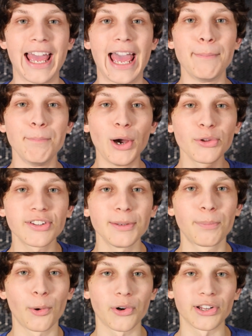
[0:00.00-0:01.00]
and most
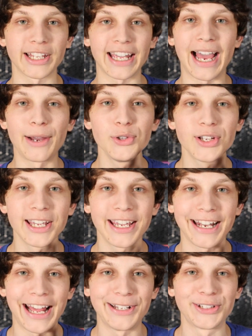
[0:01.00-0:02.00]
importantly, how you can
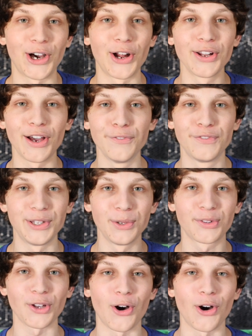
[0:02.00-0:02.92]
get a ton of views